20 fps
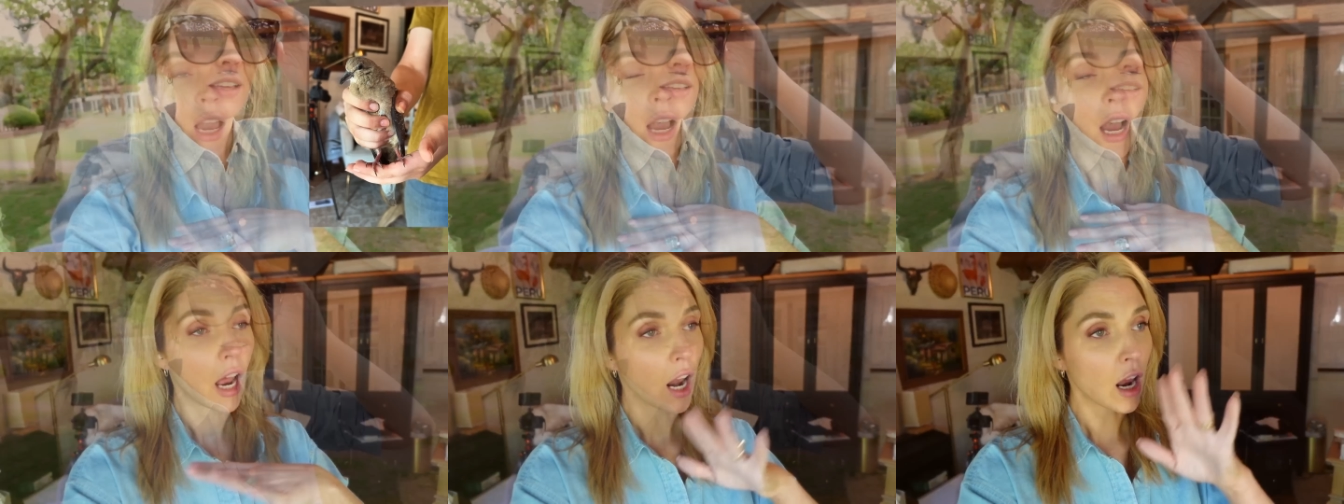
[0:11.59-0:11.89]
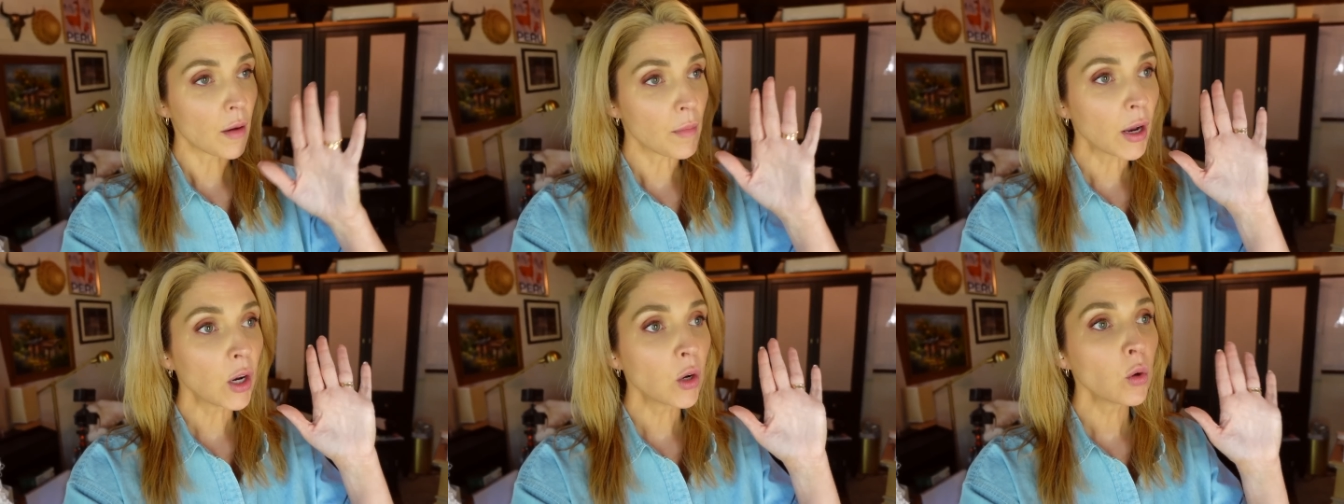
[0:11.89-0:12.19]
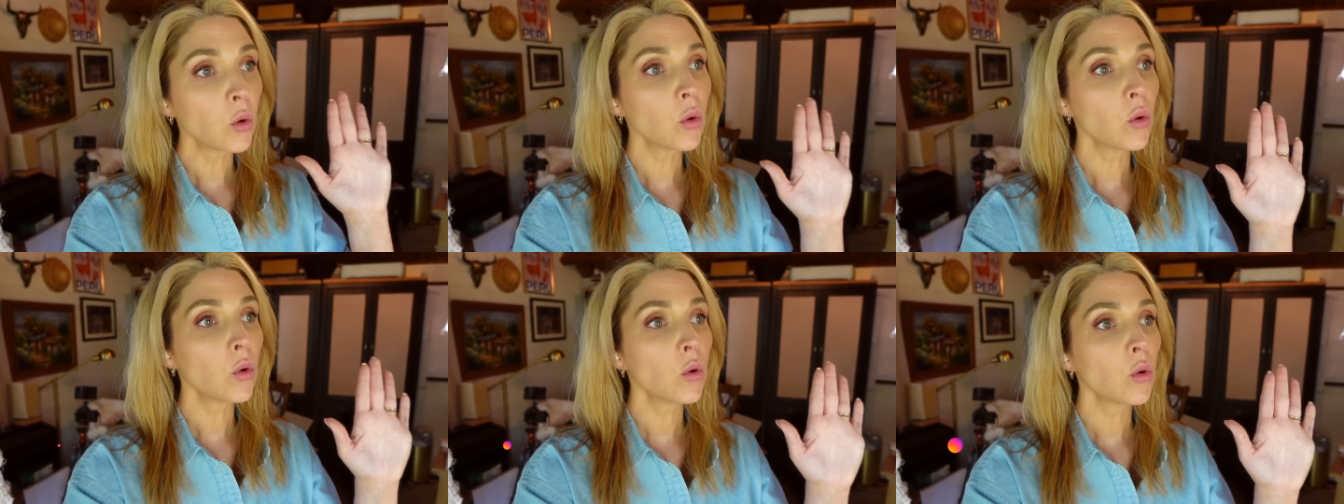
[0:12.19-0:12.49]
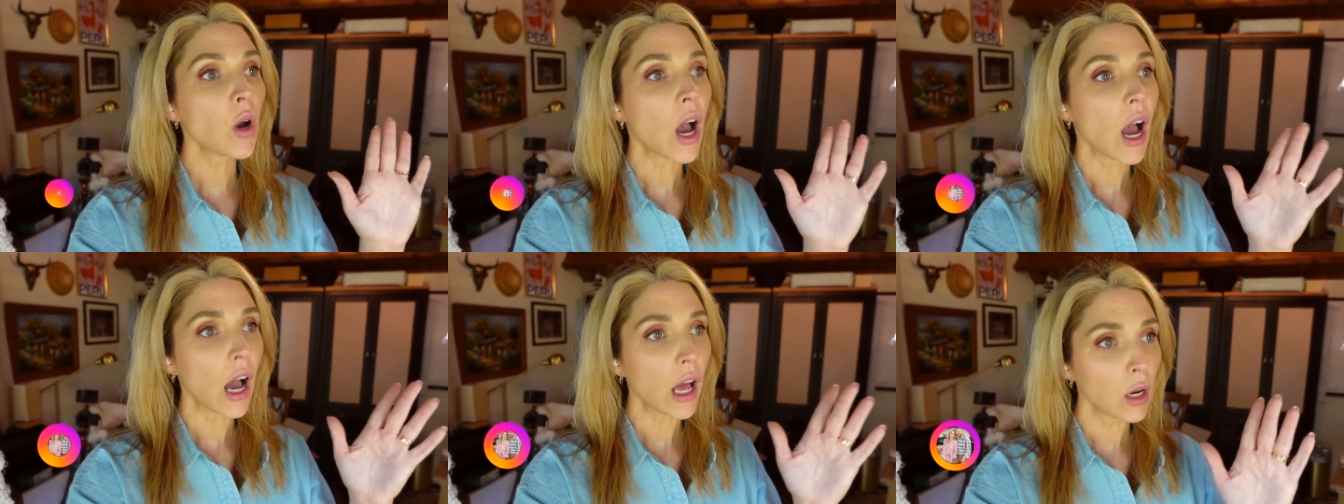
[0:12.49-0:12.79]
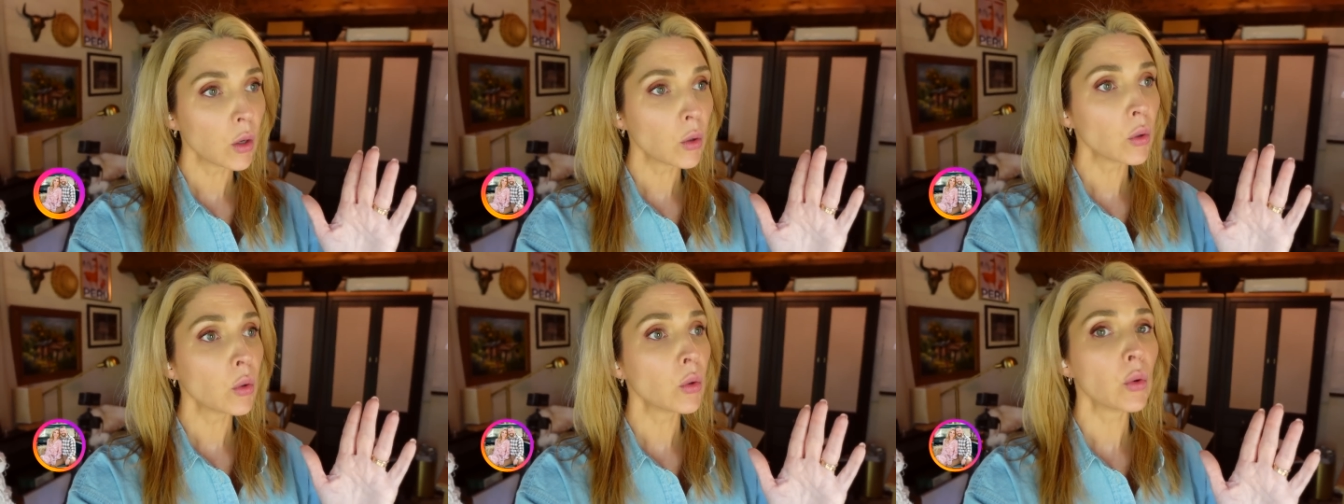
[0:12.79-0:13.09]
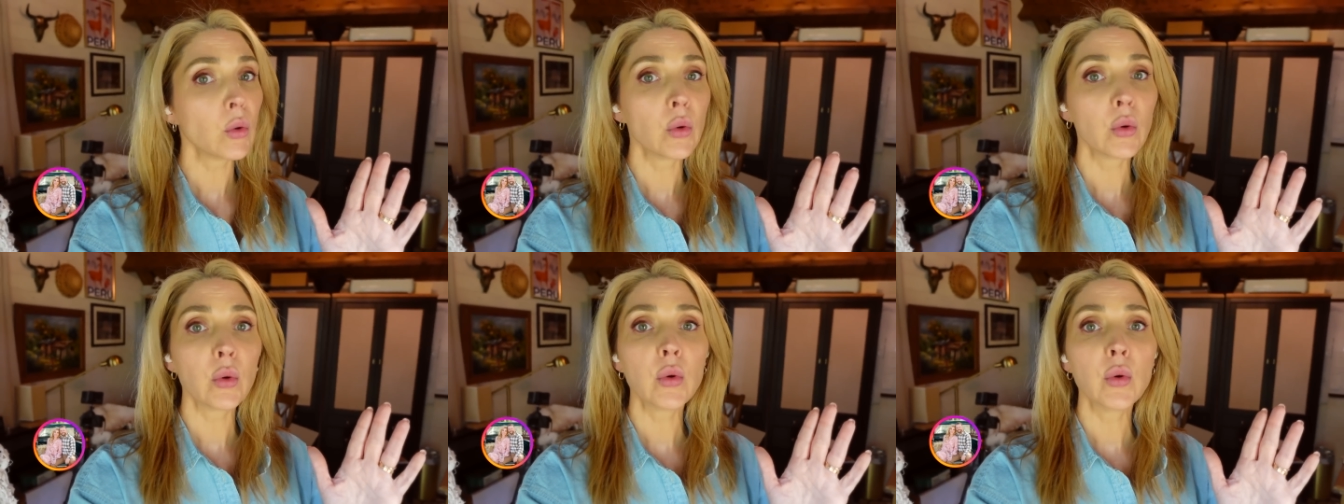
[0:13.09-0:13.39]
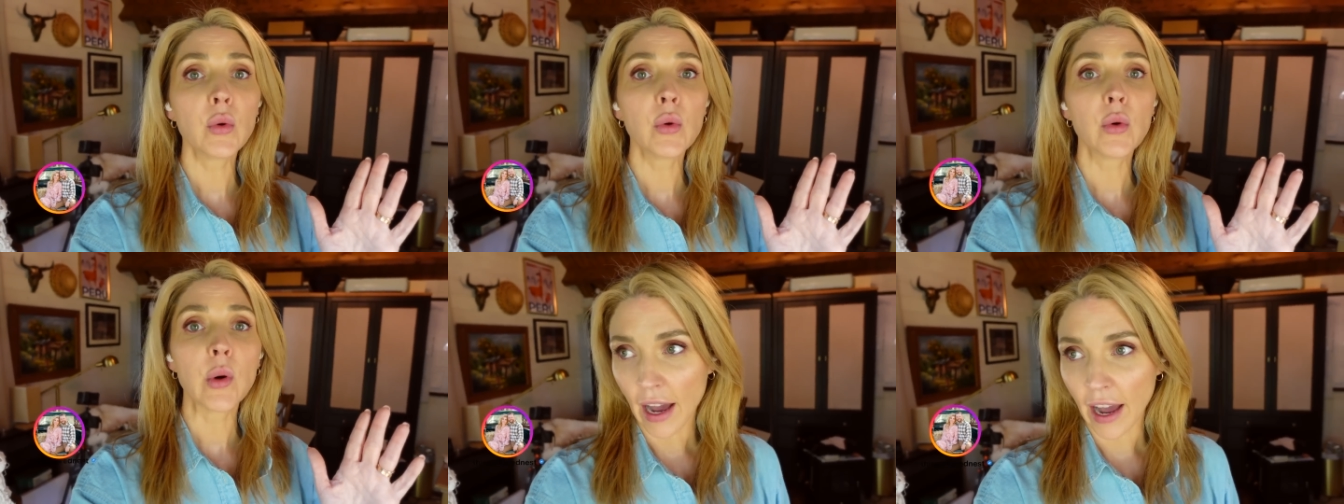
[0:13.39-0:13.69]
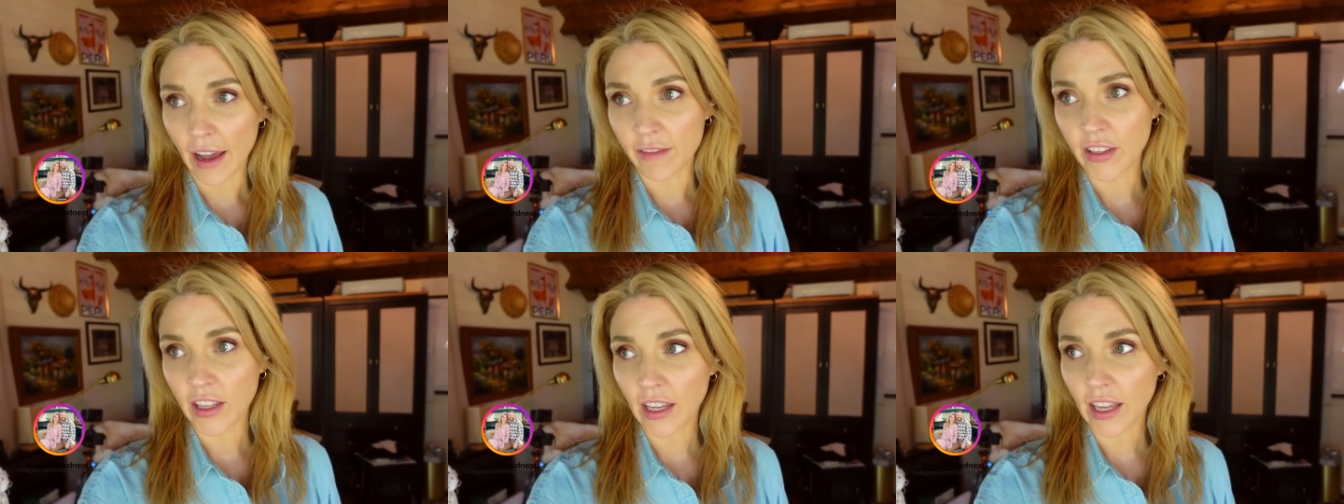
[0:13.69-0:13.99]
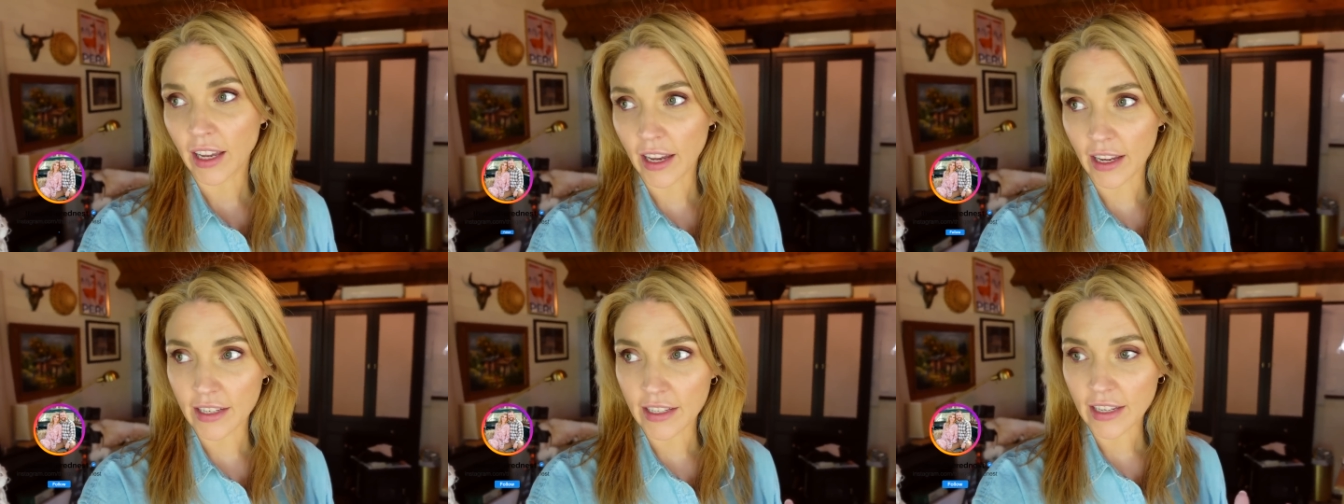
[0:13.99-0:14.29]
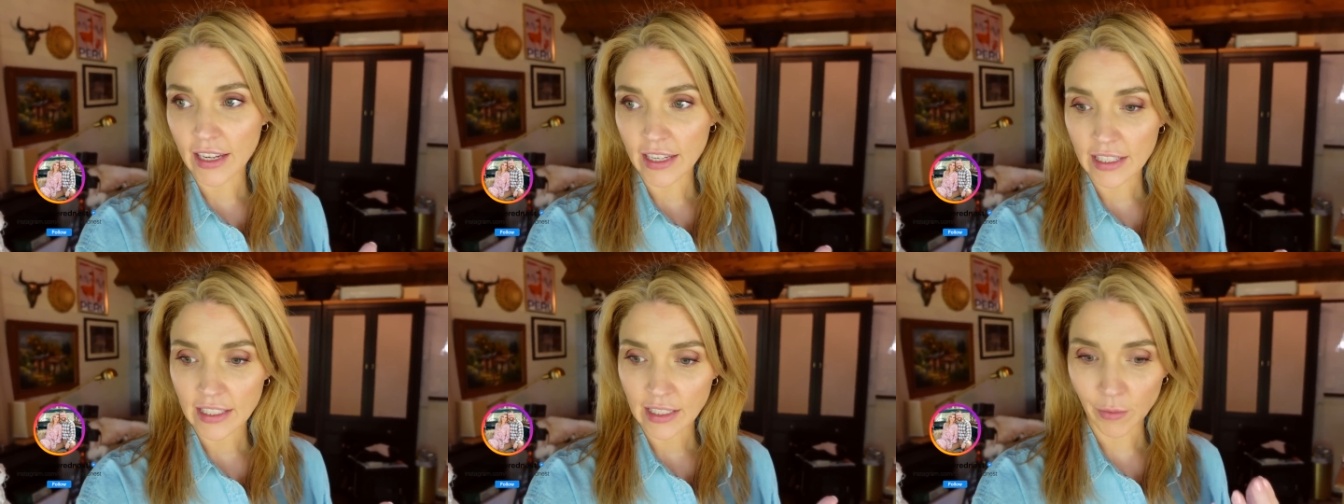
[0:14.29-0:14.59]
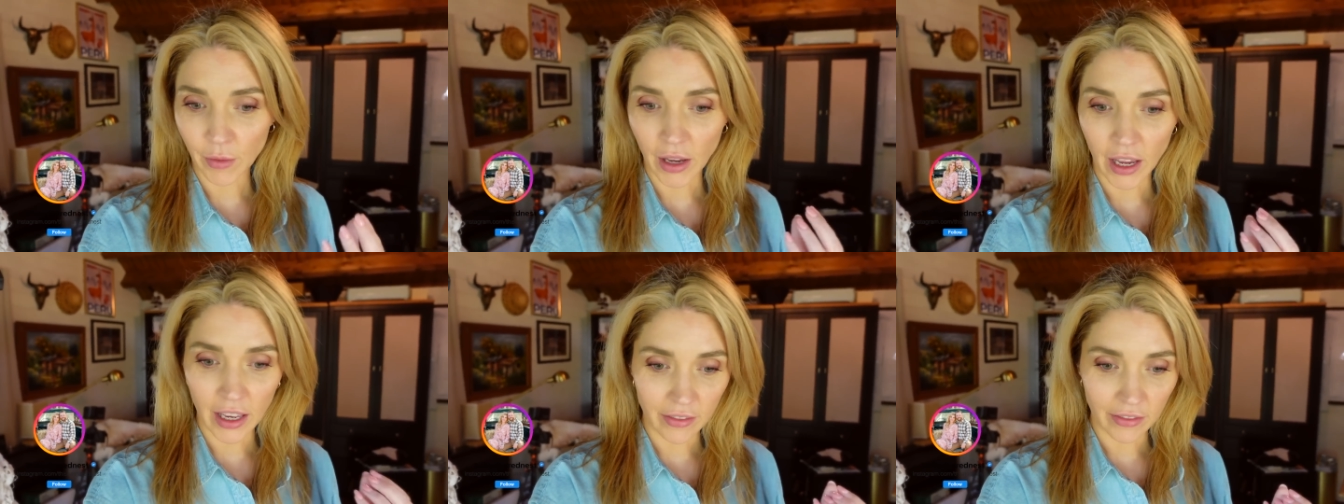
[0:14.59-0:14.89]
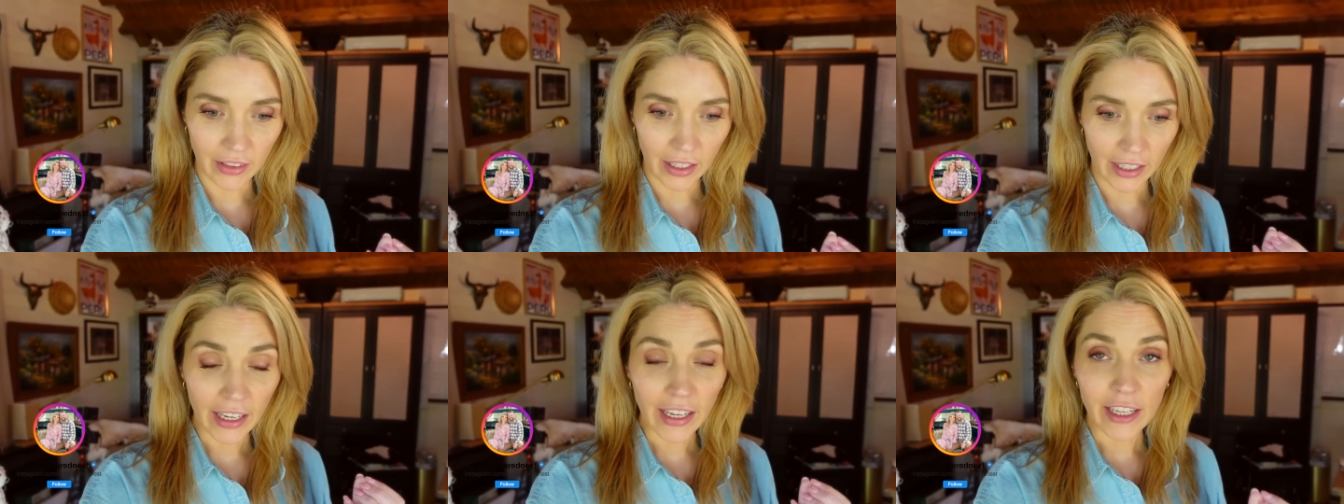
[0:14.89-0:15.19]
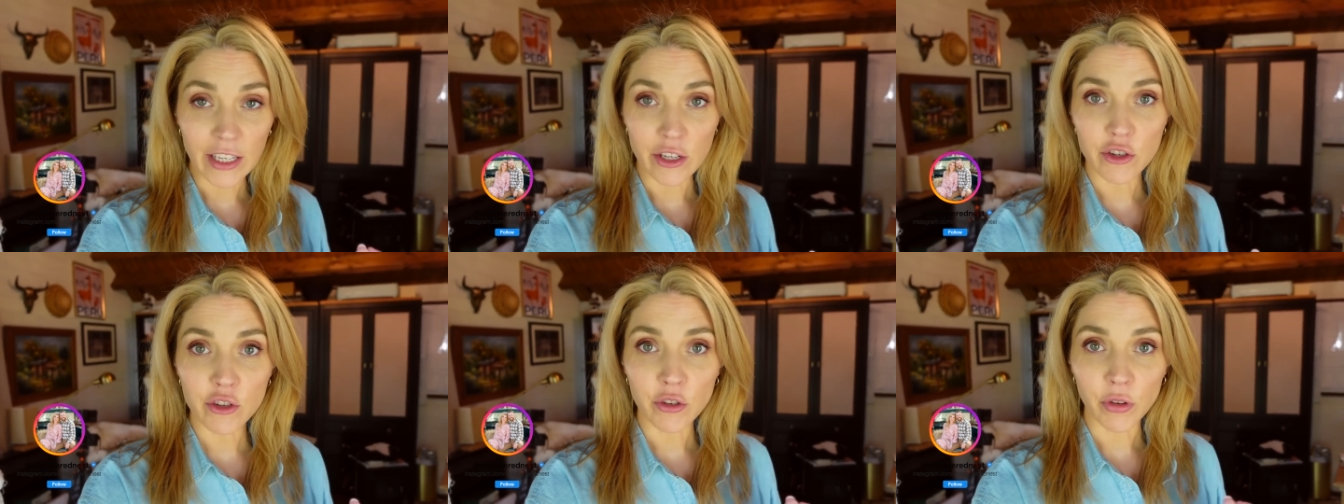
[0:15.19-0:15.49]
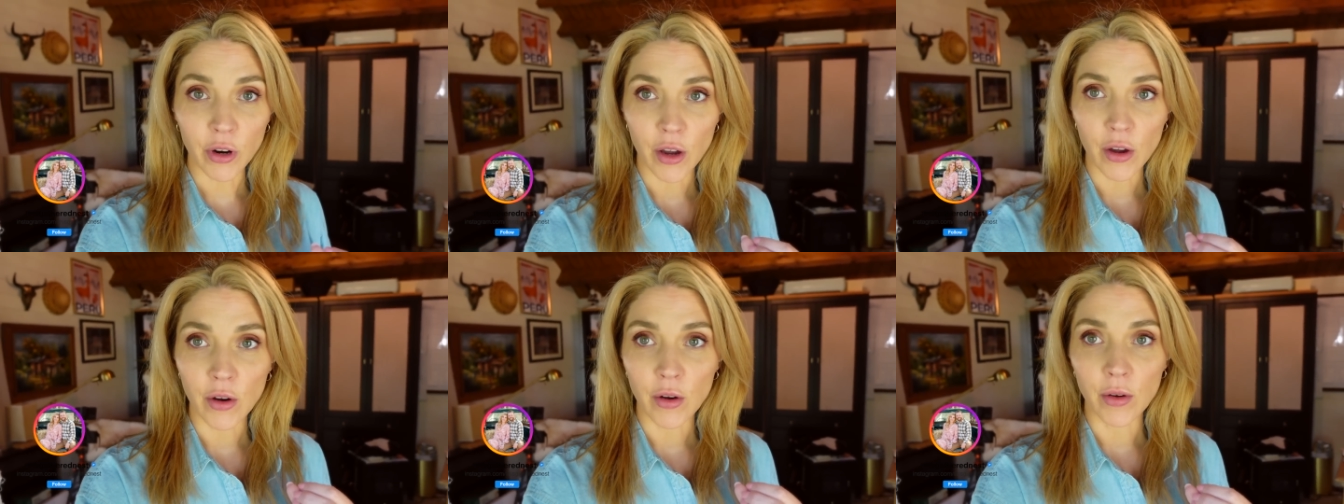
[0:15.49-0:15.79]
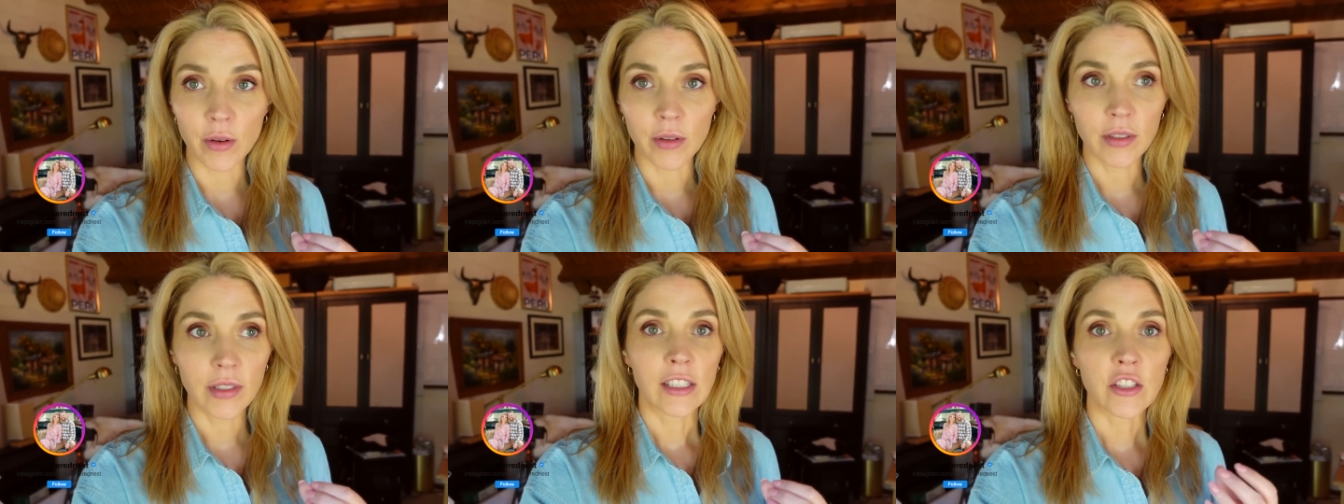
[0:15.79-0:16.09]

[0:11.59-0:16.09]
Halabaloo, halloo. I feel like I need some kind of like intro.